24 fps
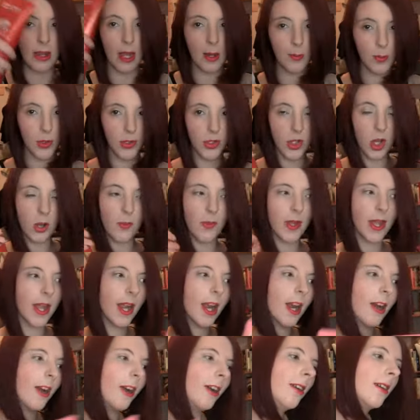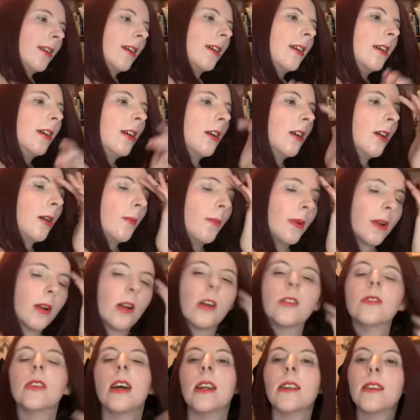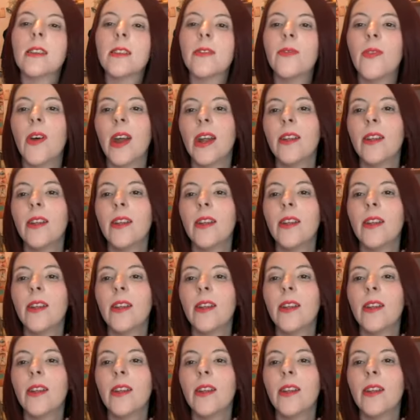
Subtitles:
then put it on my hair. Because I just